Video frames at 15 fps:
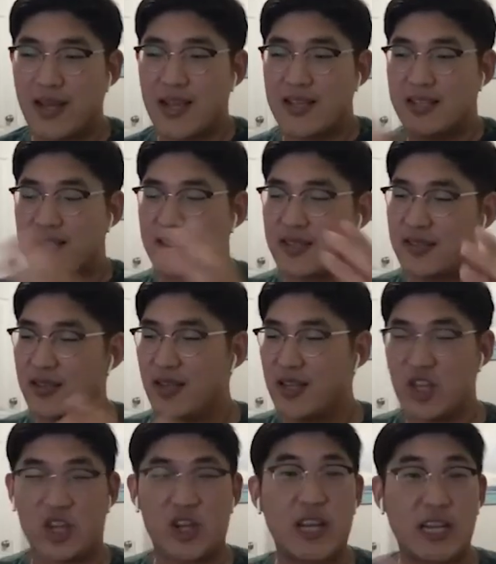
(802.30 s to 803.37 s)
I guess
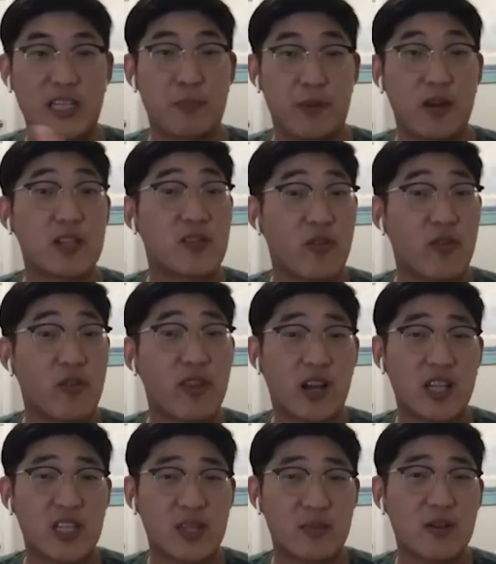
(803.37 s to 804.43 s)
it's a good experience for
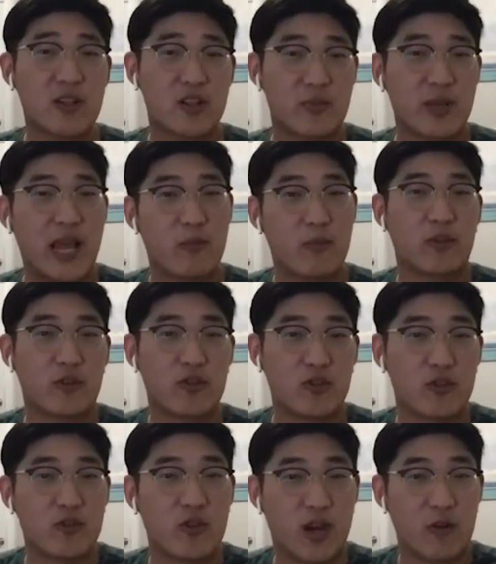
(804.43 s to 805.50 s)
the customer to be able
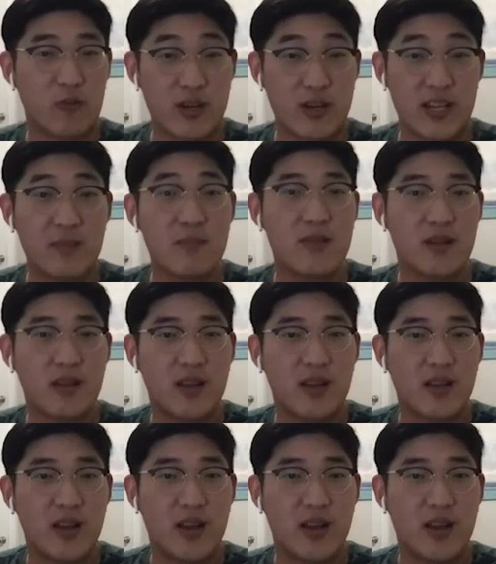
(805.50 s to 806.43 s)
to redeem